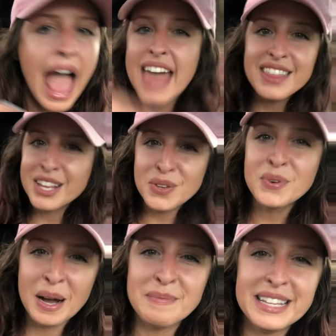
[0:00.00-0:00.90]
and then you
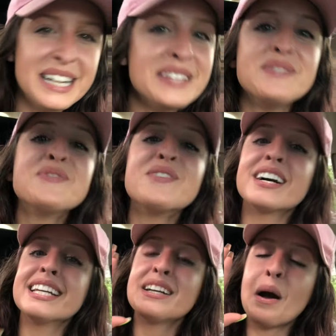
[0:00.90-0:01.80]
come in and you
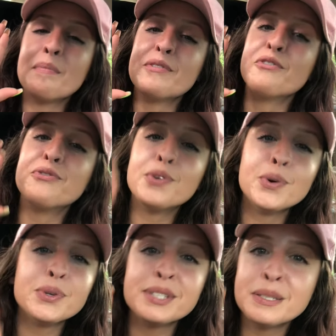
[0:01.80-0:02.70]
fucking come in
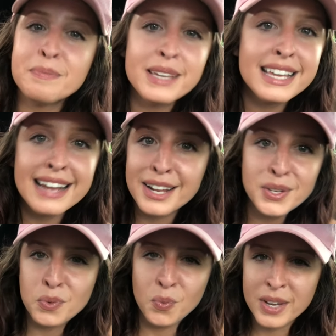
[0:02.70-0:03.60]
full speed
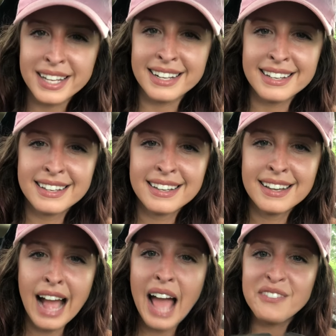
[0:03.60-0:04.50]
and you win.
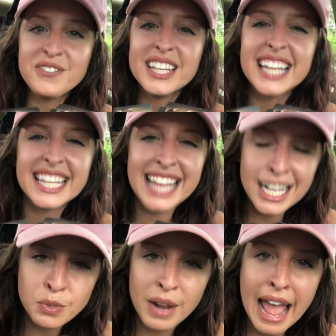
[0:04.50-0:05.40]
I feel like
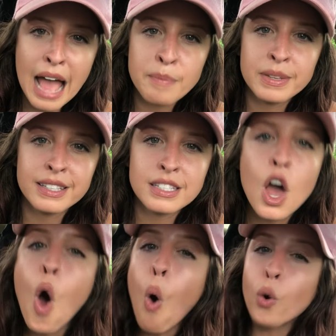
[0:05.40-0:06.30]
that's what happens.
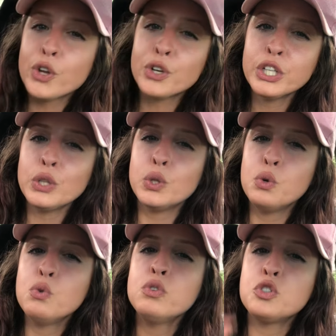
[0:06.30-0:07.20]
Or you're going to
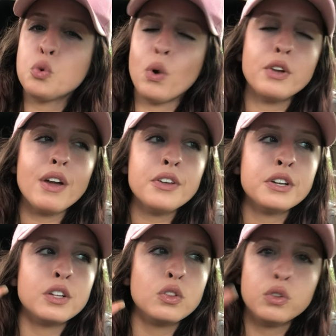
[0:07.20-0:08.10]
lose, you're either
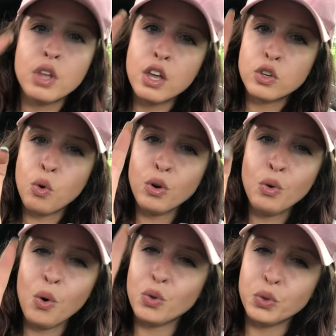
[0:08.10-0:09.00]
going to quote
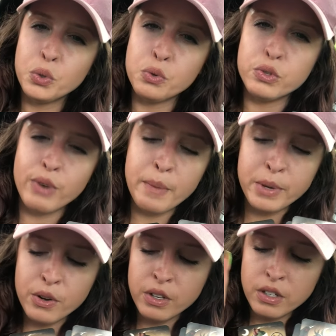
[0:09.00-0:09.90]
unquote lose, right?
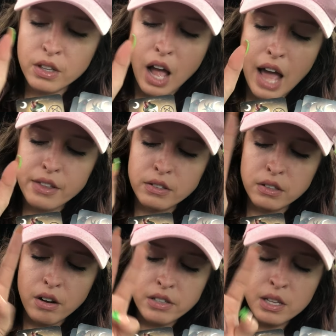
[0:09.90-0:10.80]
But you're going to either
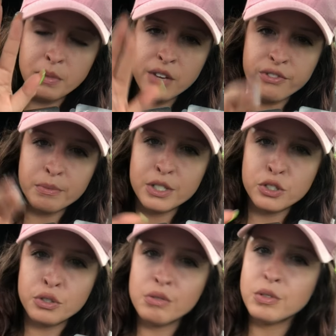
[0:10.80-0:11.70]
learn something from these
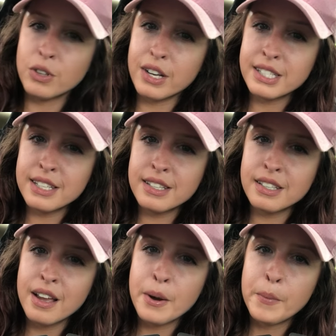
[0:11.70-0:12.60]
two losses